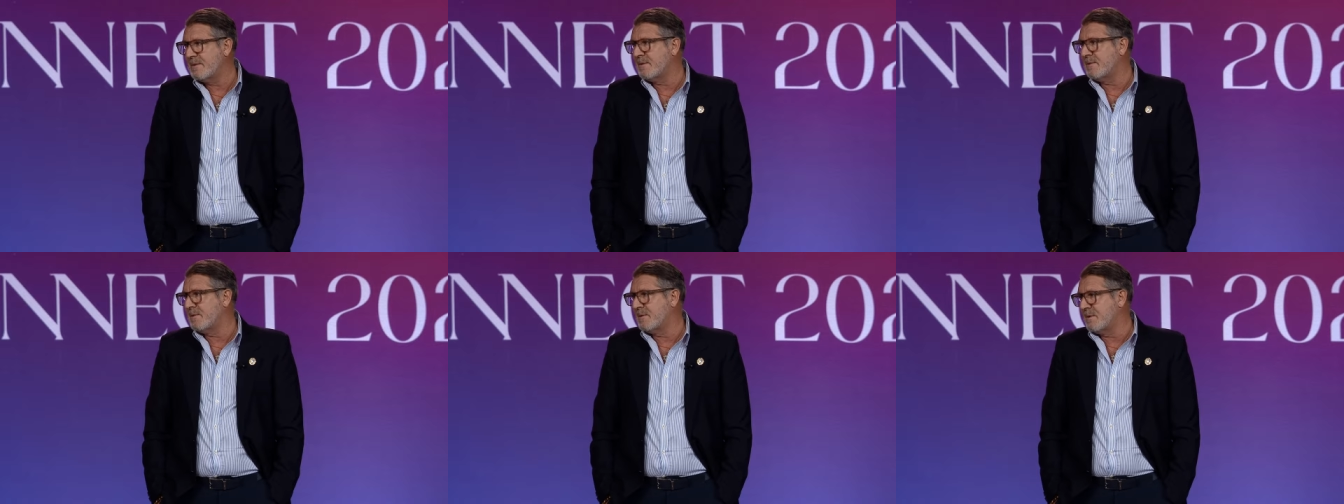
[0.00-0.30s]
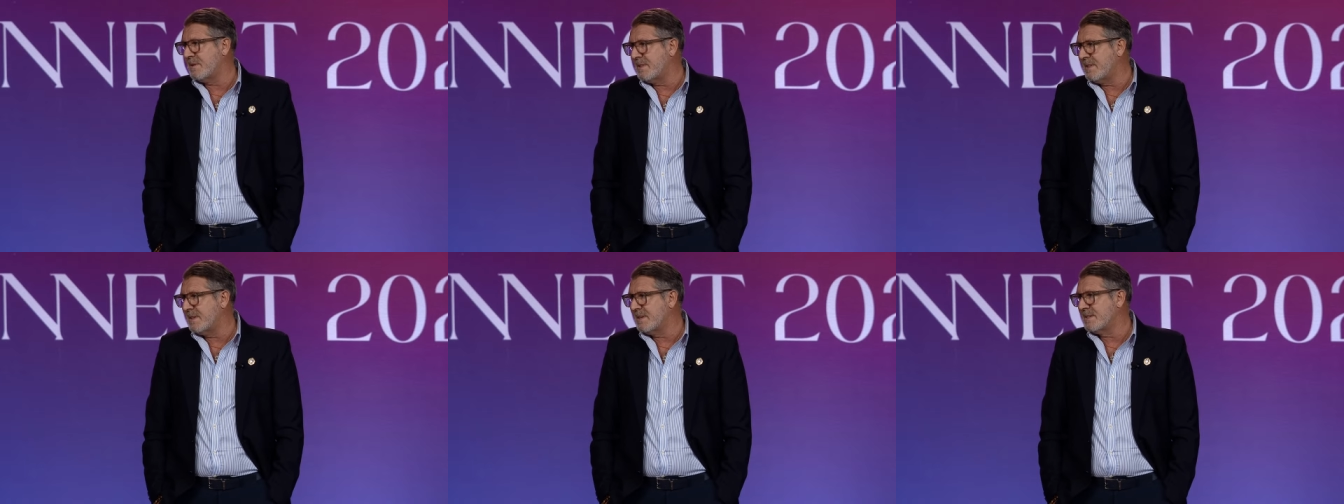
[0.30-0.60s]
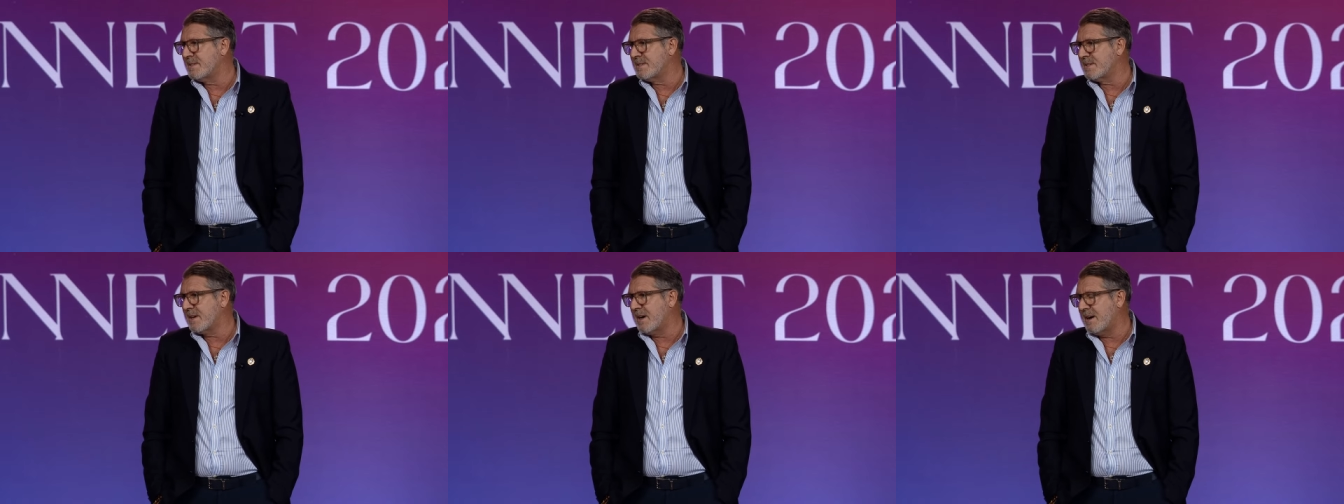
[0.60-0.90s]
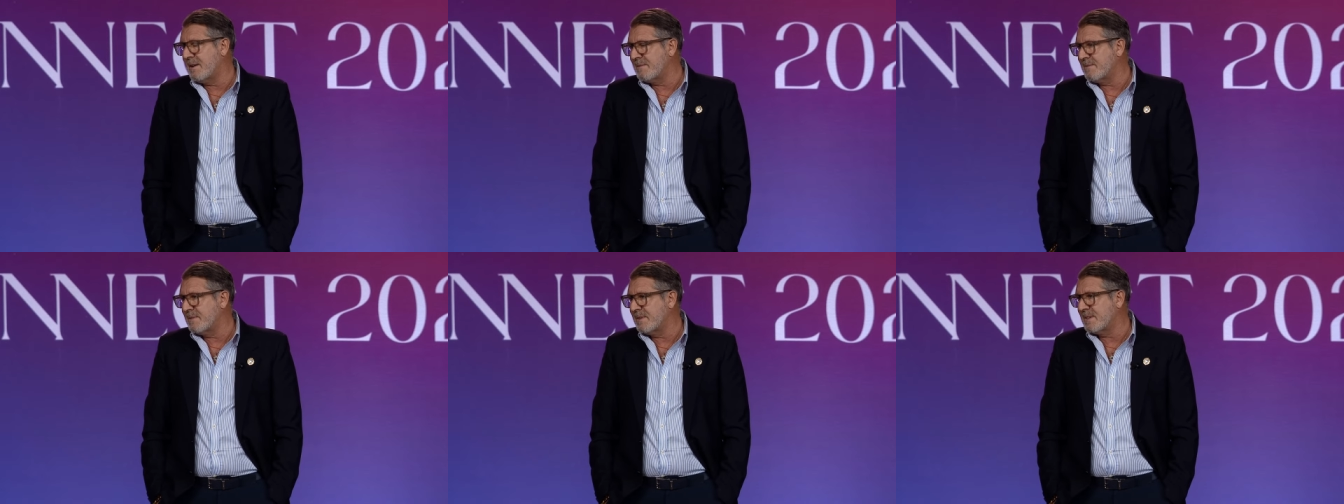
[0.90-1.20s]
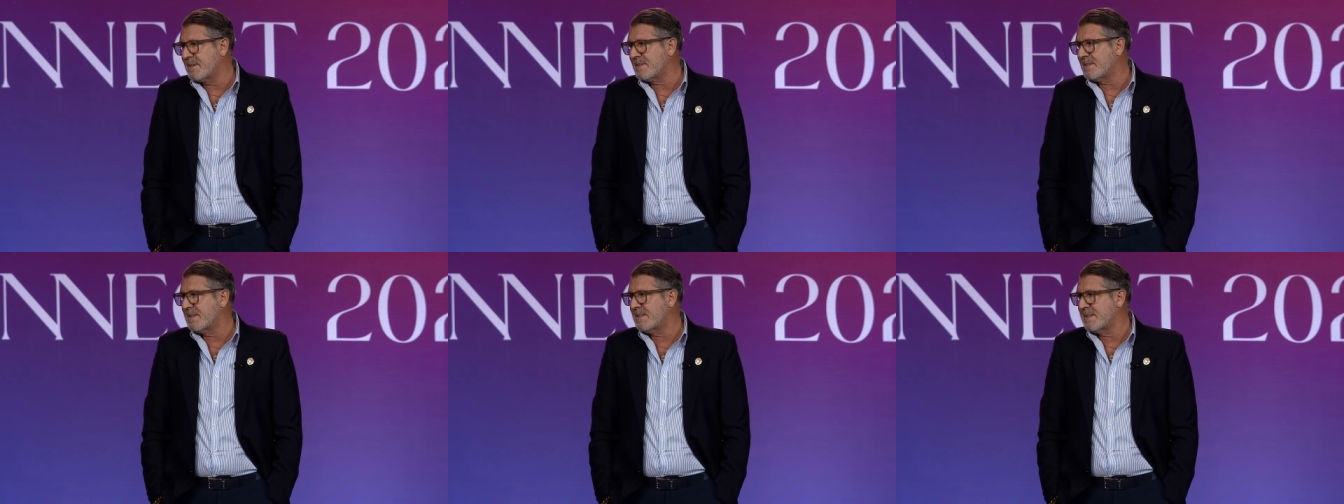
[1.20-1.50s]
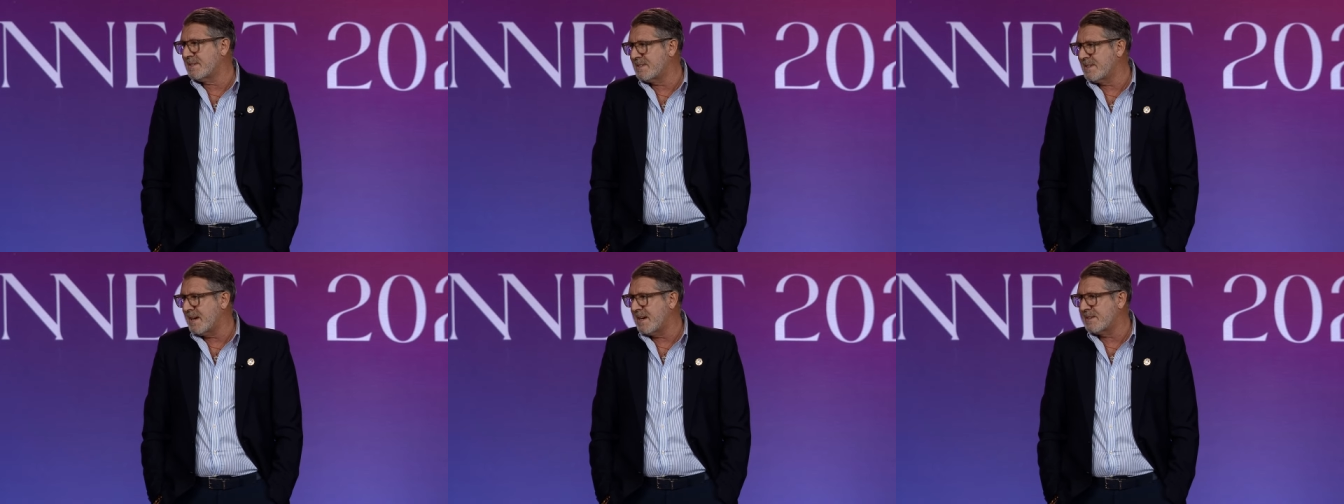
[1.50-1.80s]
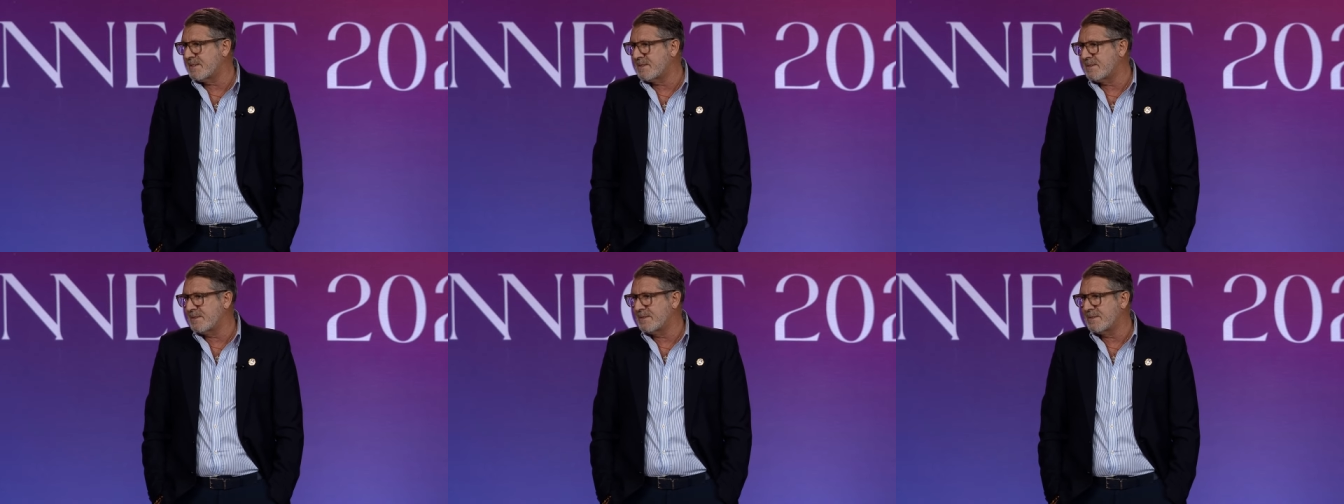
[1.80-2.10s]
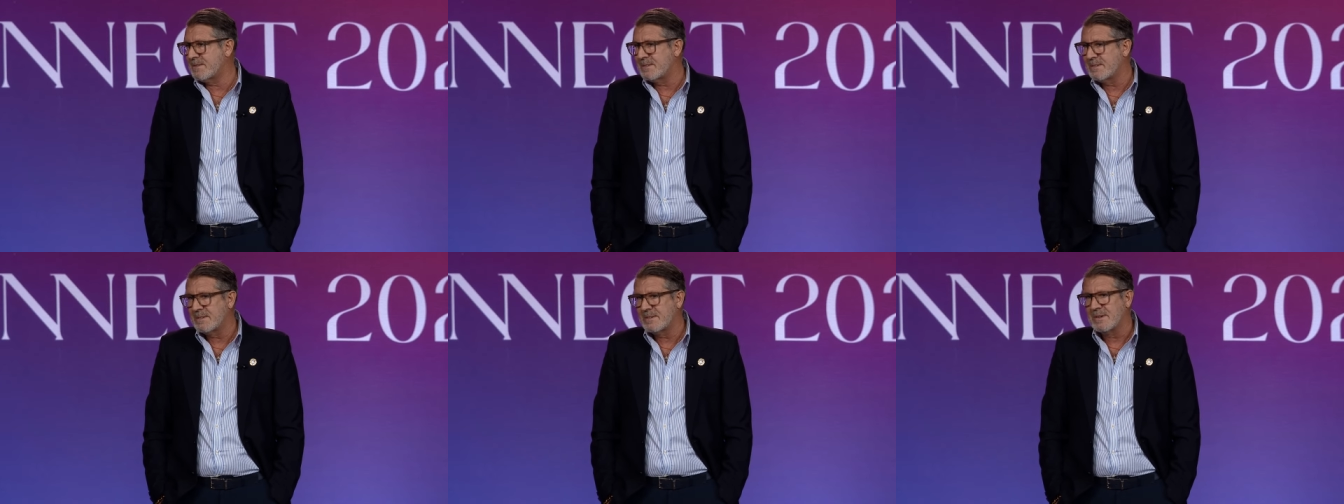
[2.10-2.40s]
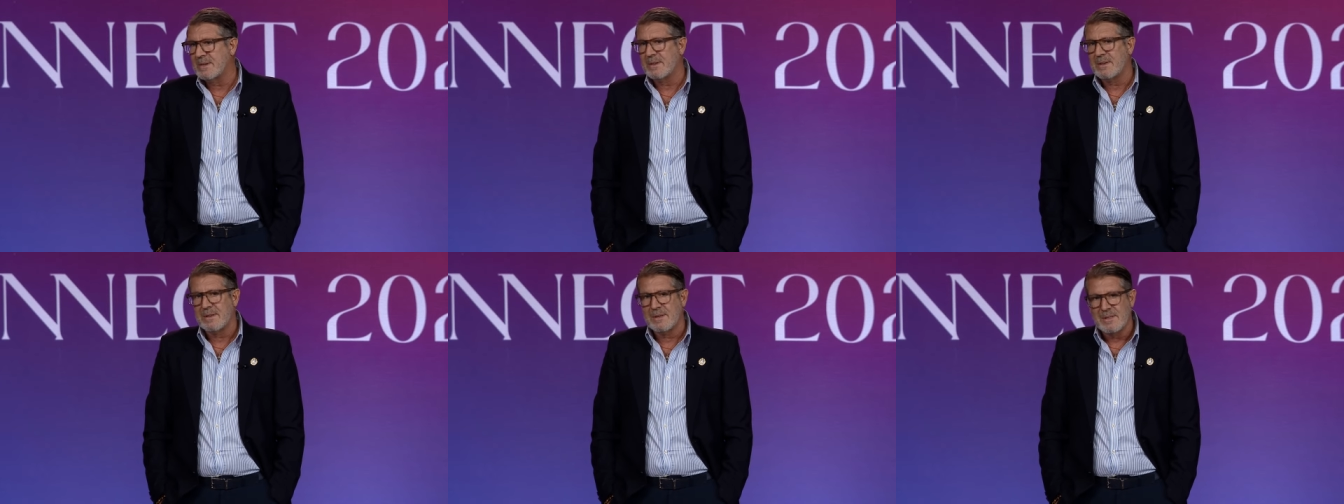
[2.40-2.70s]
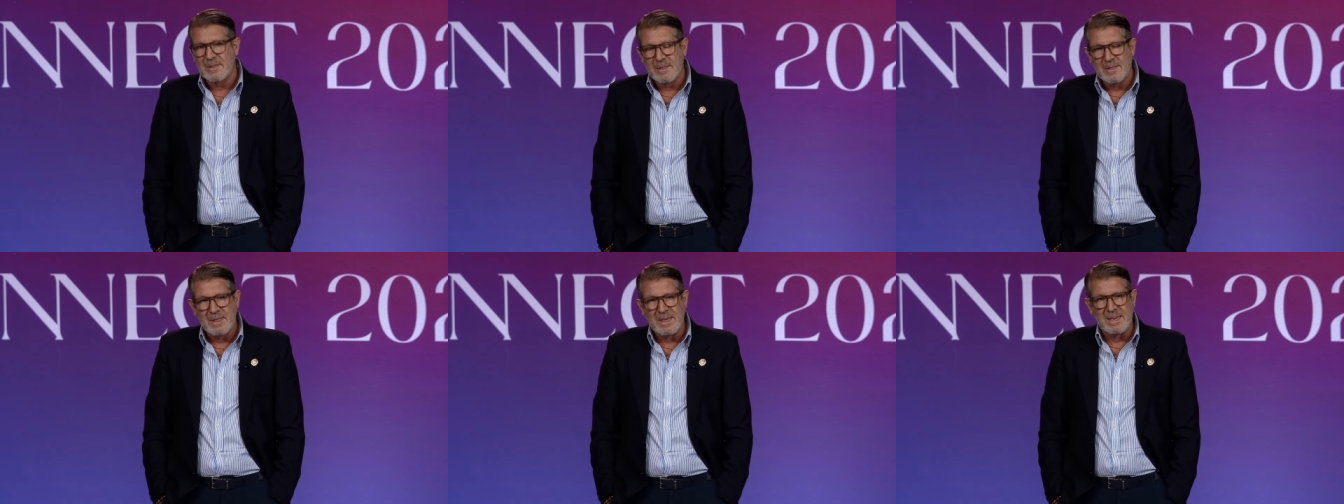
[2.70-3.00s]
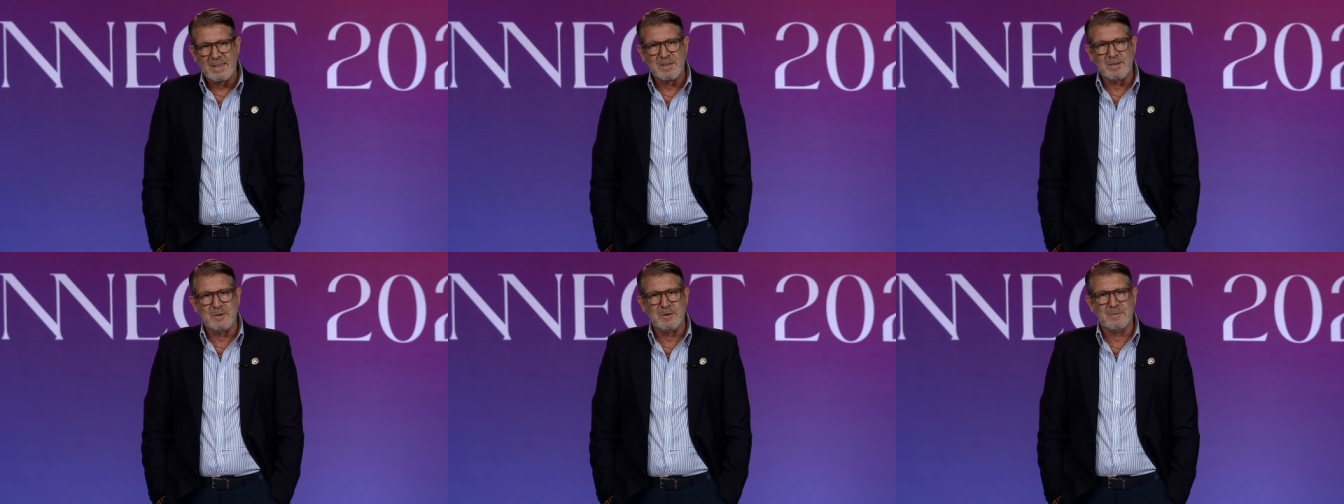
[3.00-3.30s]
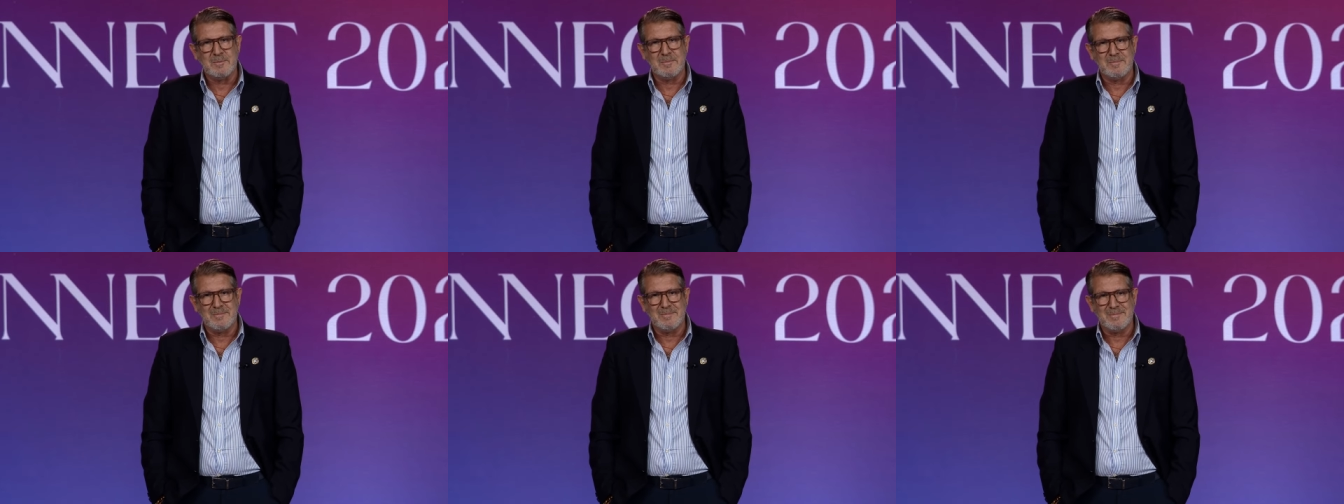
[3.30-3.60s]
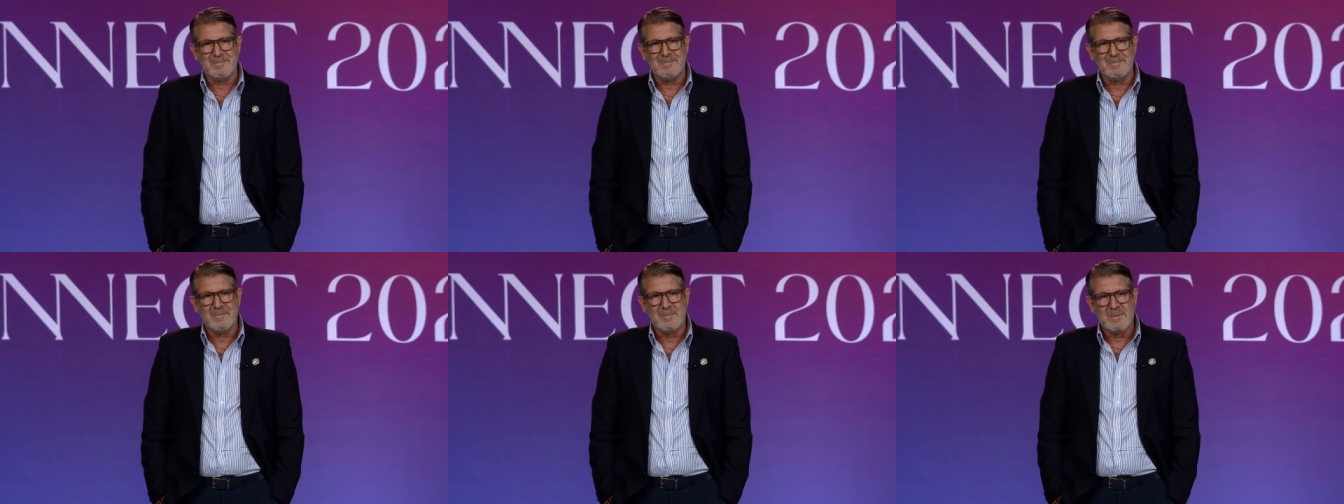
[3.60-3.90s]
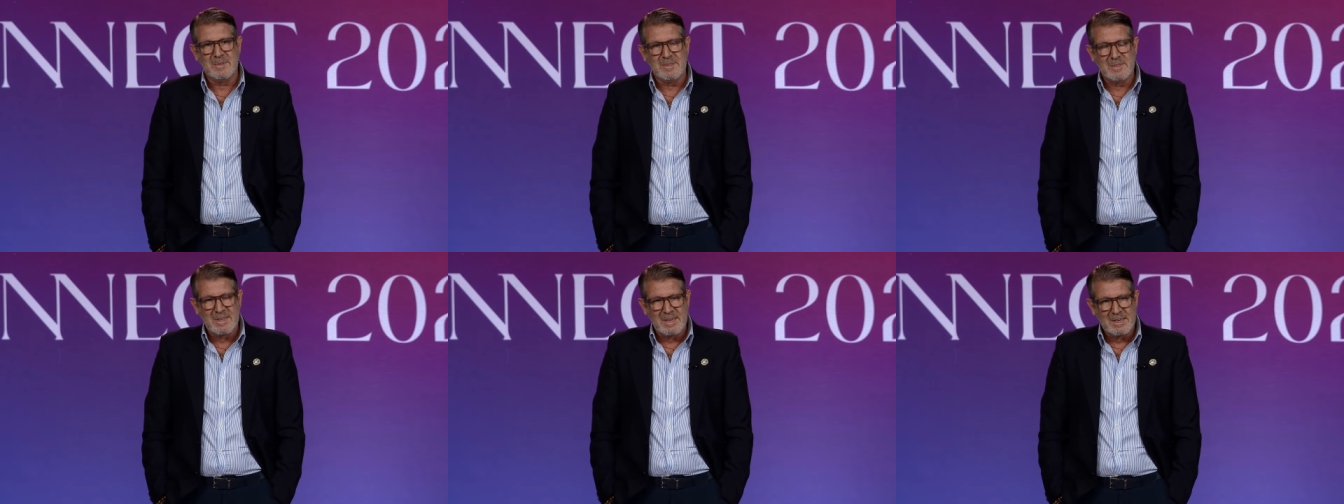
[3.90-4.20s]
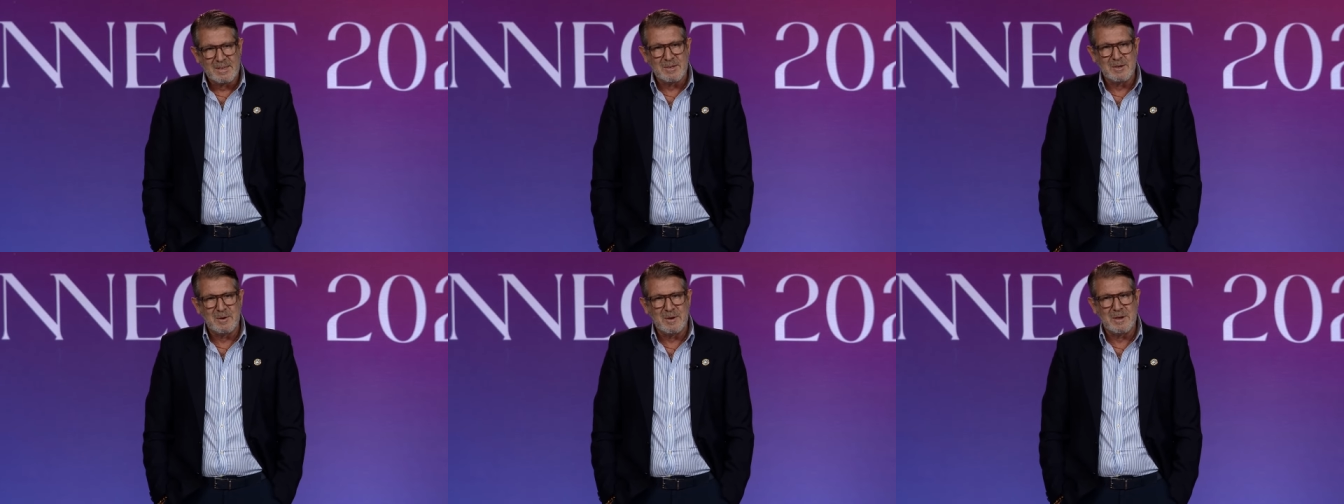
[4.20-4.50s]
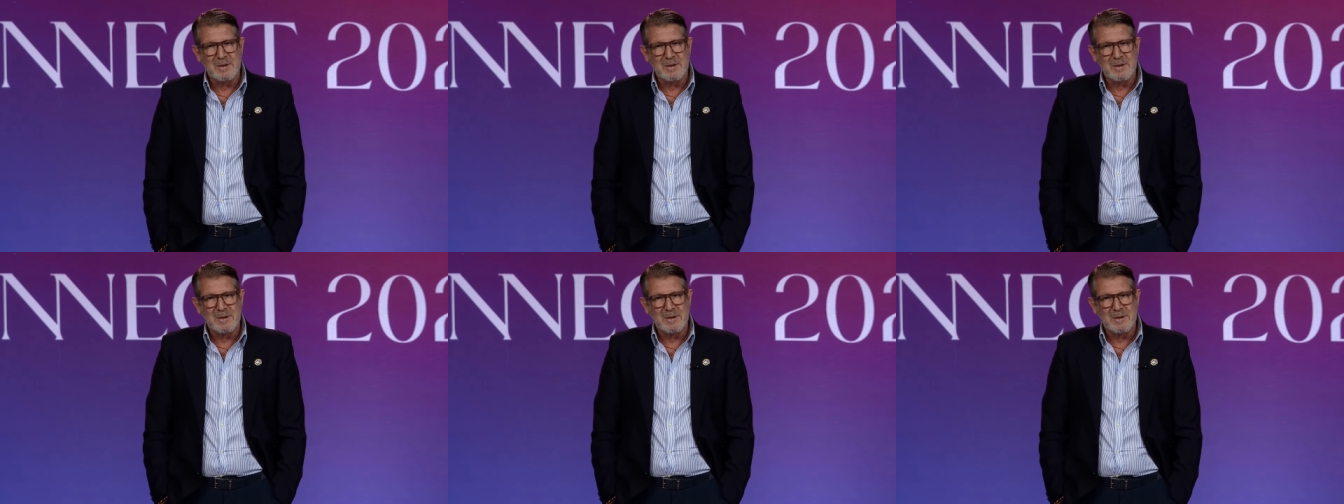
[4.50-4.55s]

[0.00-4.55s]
due to these conflicts and disasters. Thank you. And thank you,